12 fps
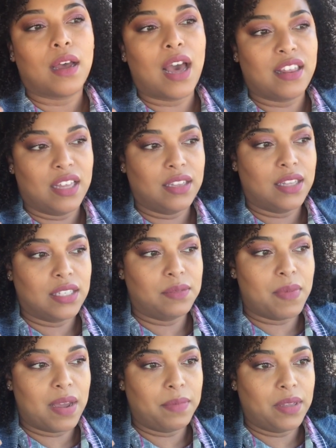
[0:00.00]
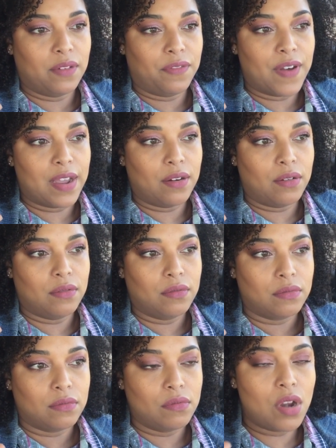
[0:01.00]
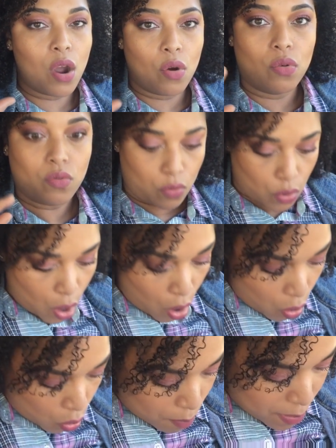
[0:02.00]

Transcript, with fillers: I think this might be the final. No. Oh